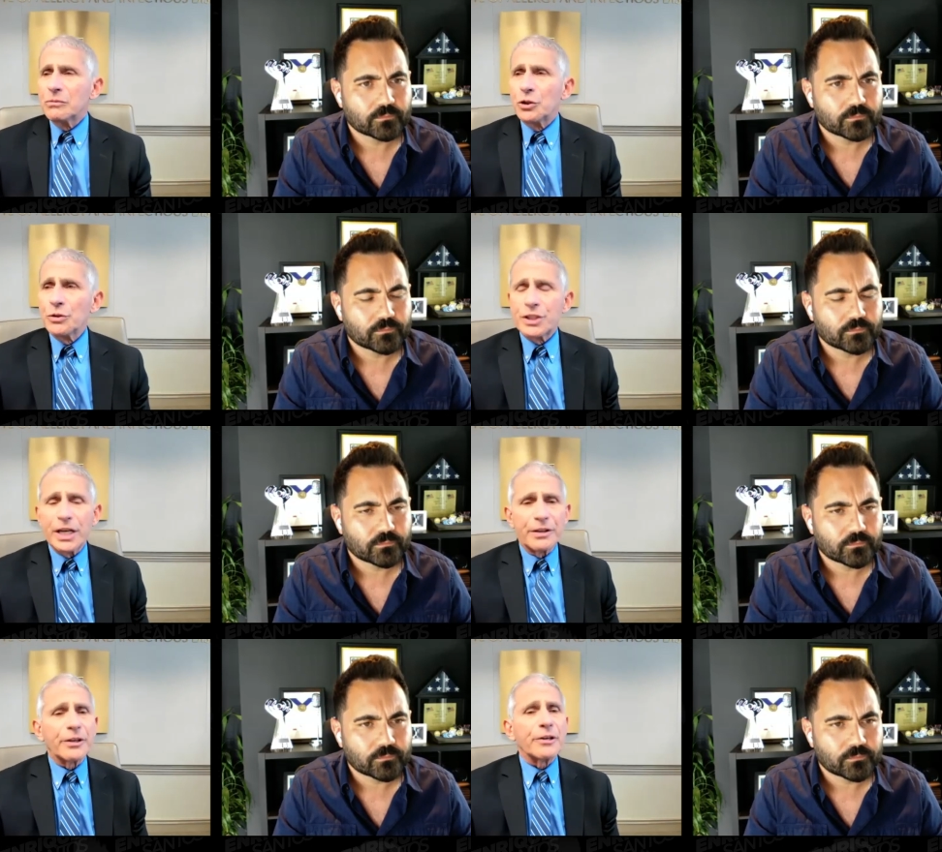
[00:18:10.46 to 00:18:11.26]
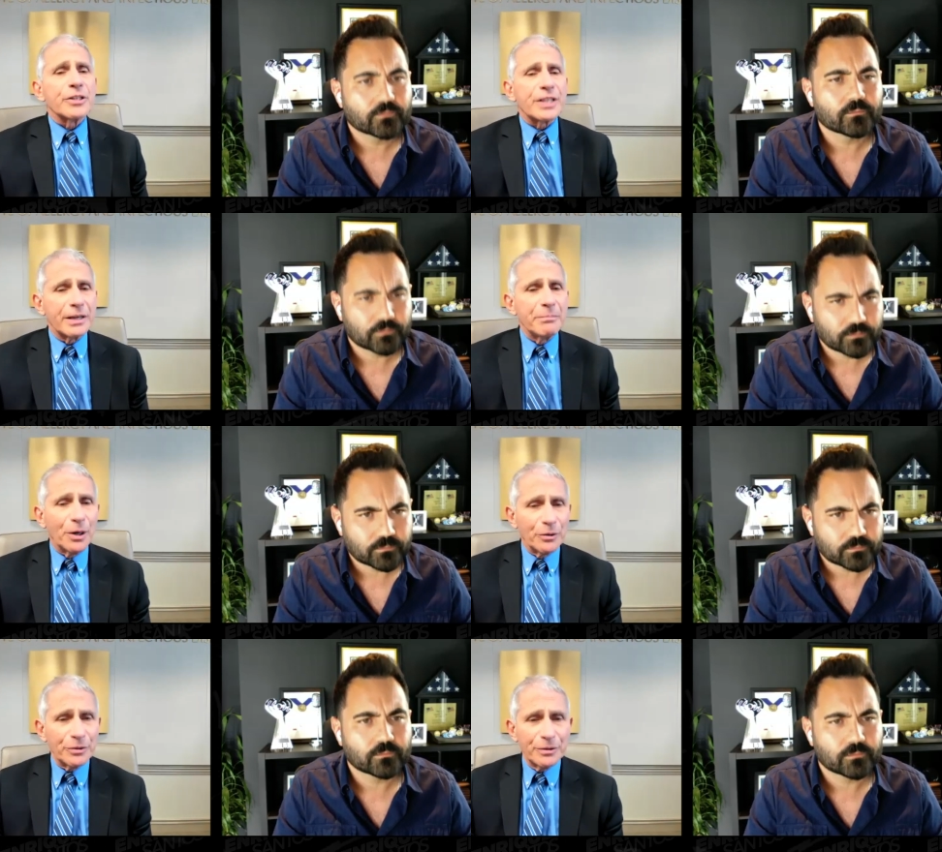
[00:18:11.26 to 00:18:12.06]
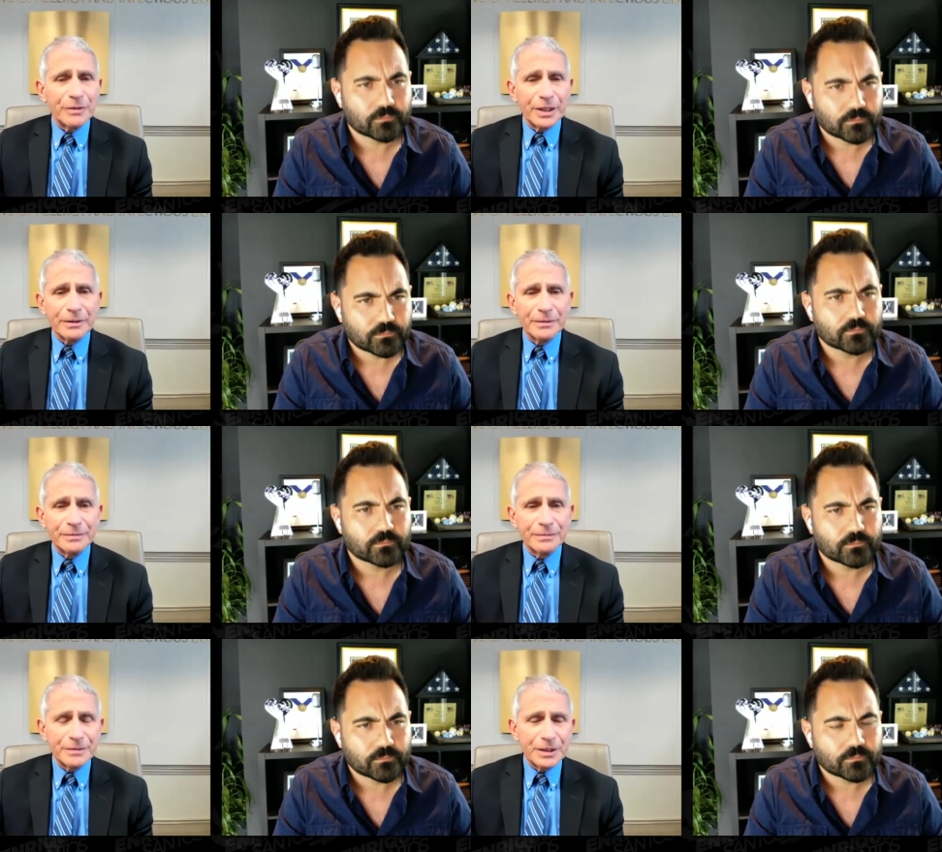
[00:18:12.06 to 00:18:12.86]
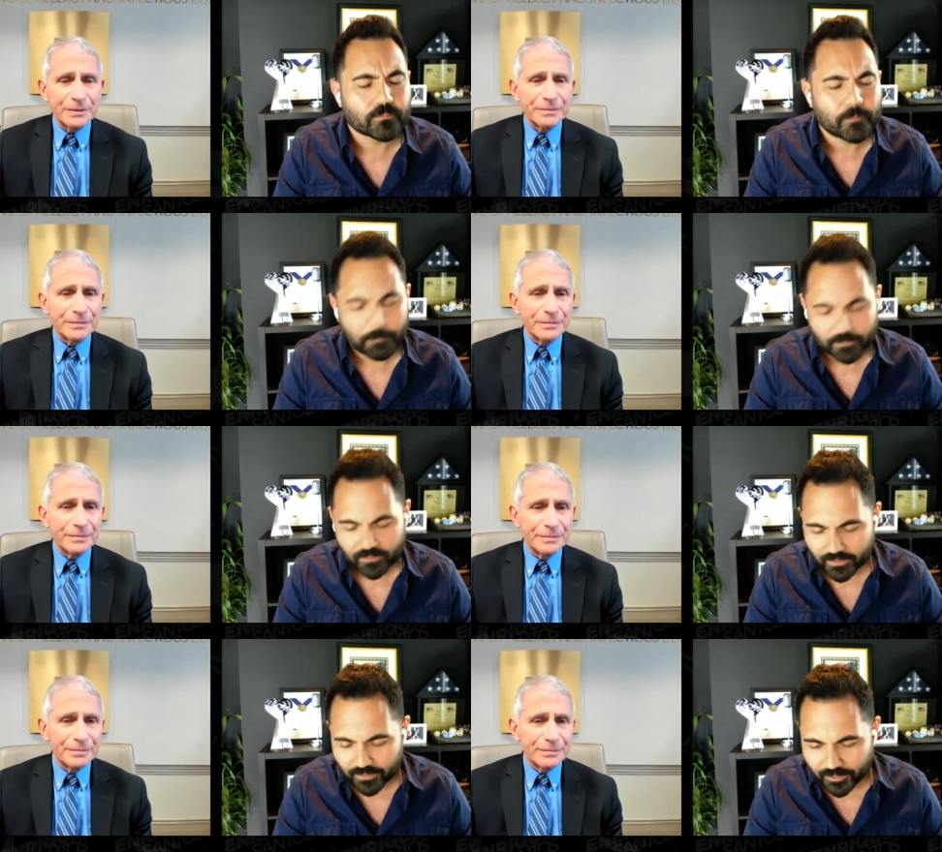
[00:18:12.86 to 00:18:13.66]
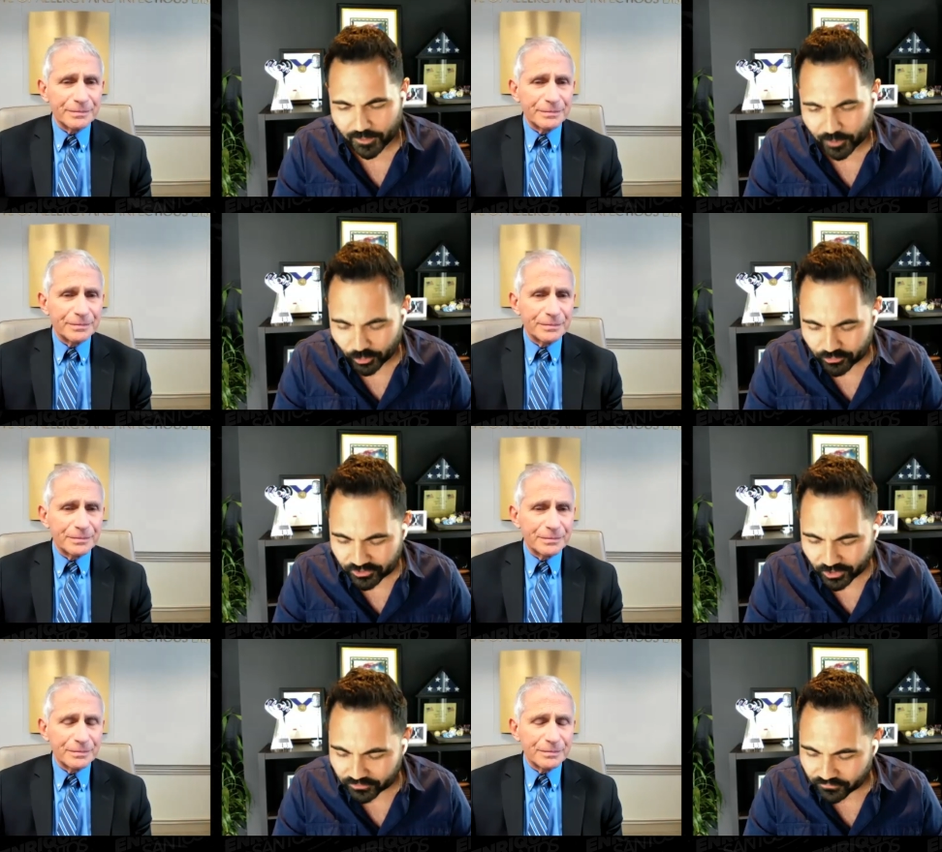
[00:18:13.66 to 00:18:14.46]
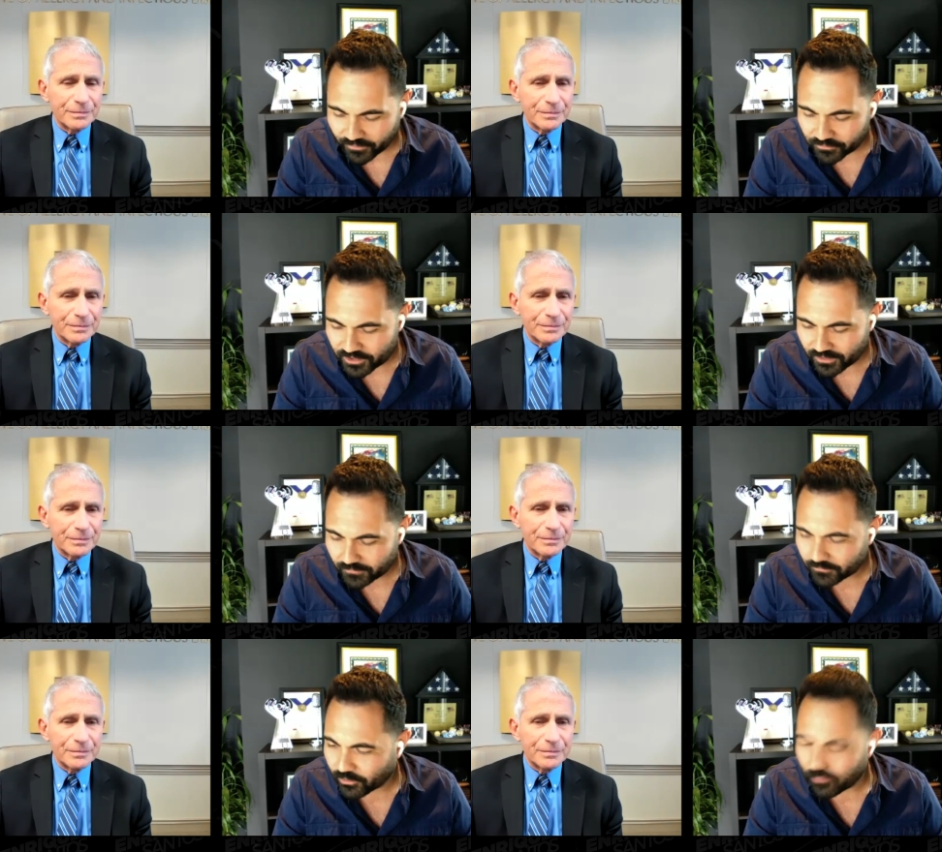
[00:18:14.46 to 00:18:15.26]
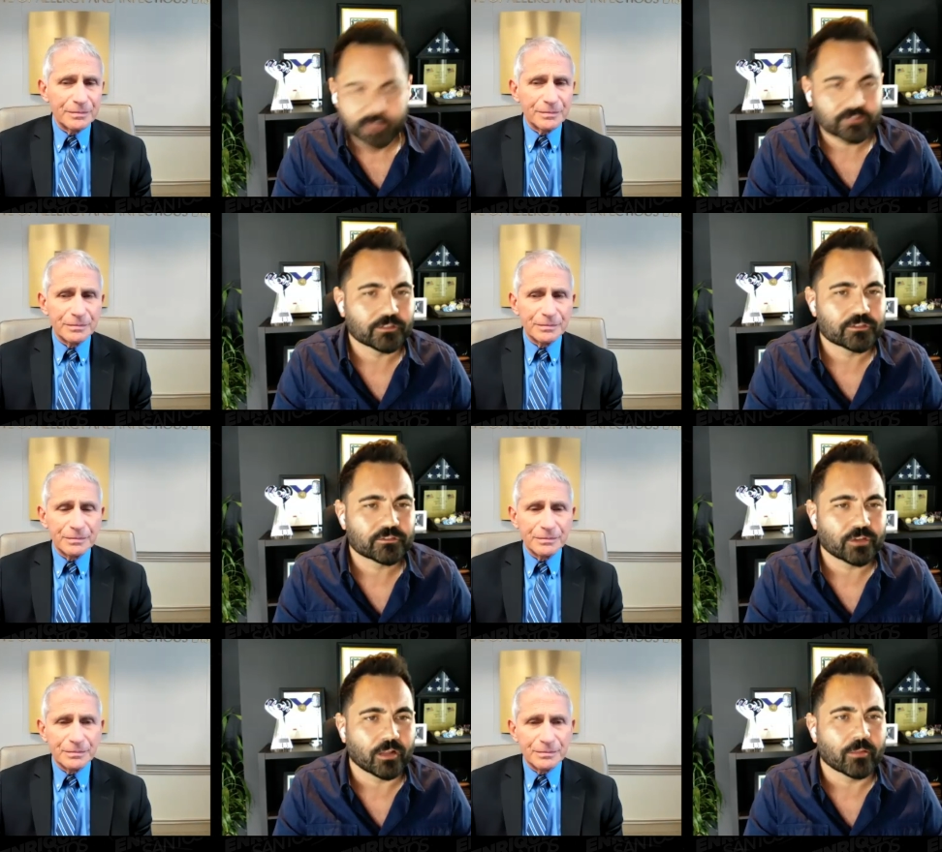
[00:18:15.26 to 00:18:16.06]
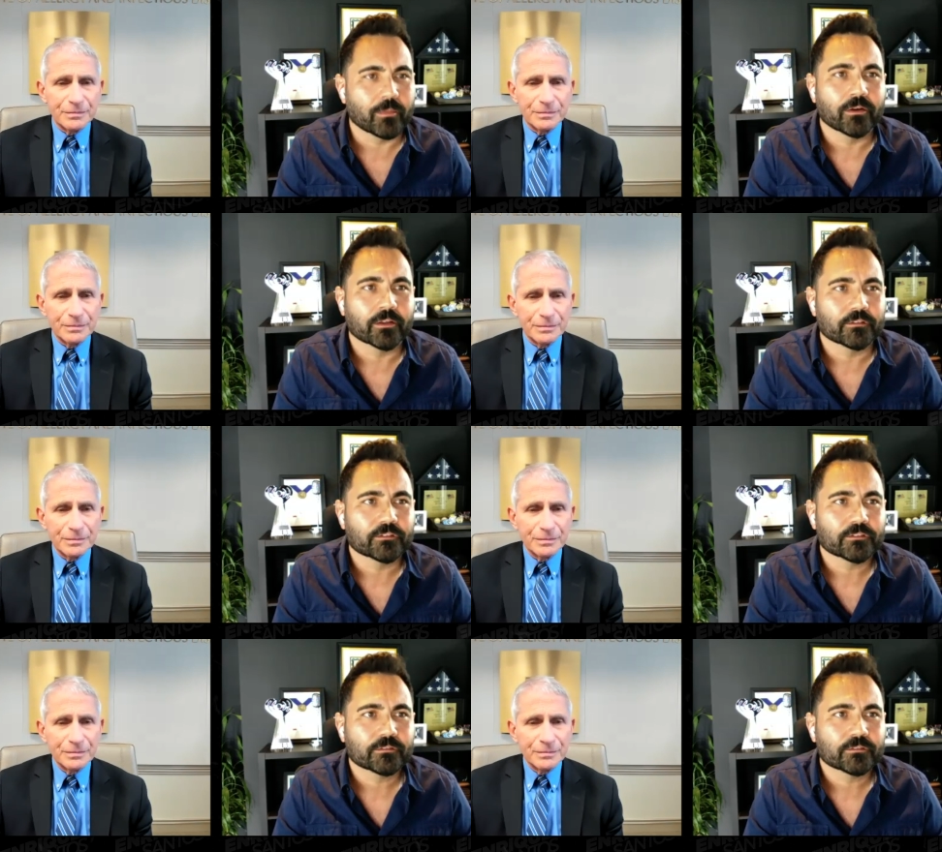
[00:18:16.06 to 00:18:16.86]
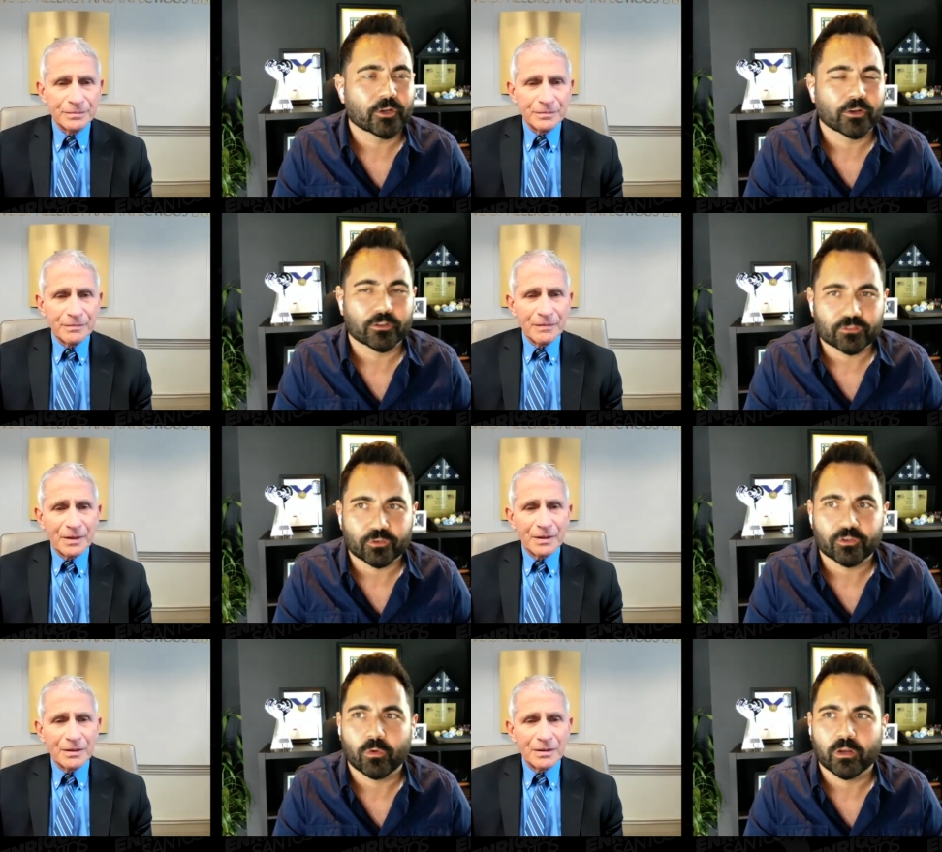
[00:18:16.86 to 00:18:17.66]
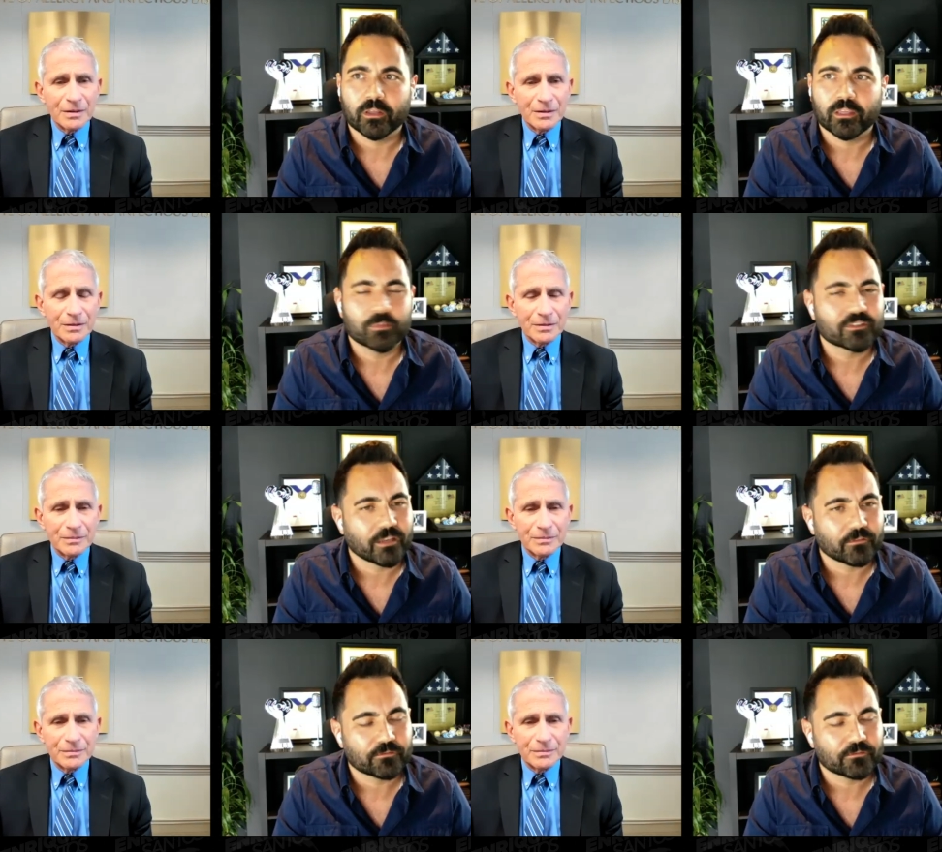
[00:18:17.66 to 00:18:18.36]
Speaker 1: Tuesday and Thursday, both. Yeah.
Speaker 2: Right. In closing, Doctor Fauci, your message to all Americans that are concerned and want to keep safe.